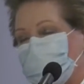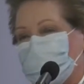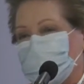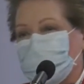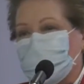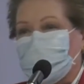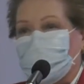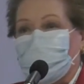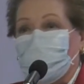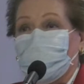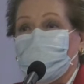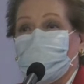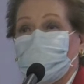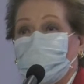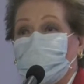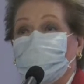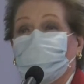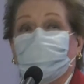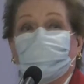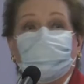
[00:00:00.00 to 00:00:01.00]
mentioned, with the
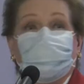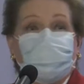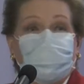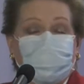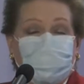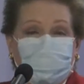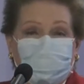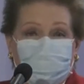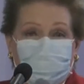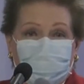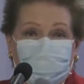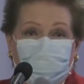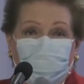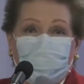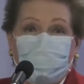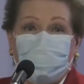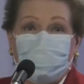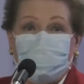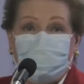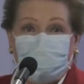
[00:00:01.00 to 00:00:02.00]
conventioneers
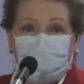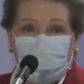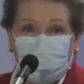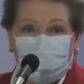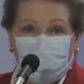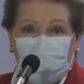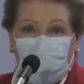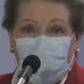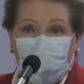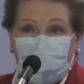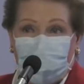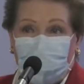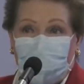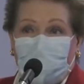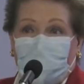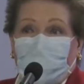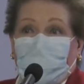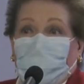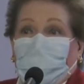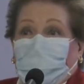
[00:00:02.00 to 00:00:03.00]
starting to come back.
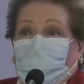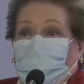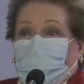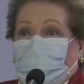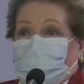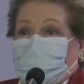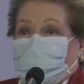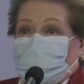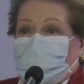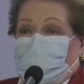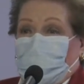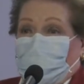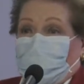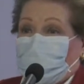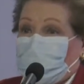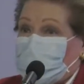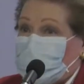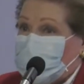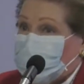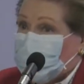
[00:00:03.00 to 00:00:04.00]
That's a
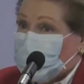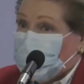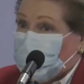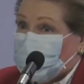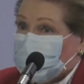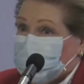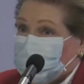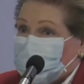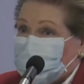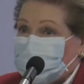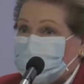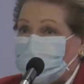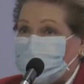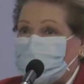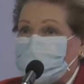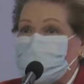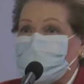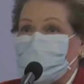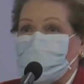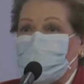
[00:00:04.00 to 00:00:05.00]
really important
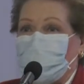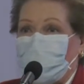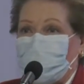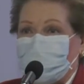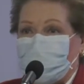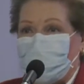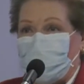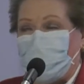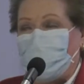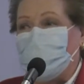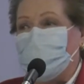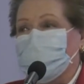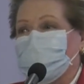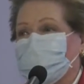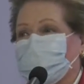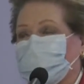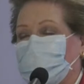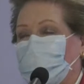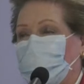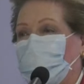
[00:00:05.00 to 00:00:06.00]
business to Las
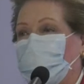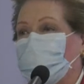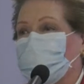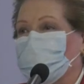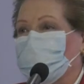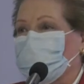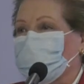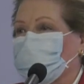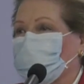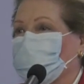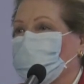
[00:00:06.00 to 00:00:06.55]
Vegas, and with the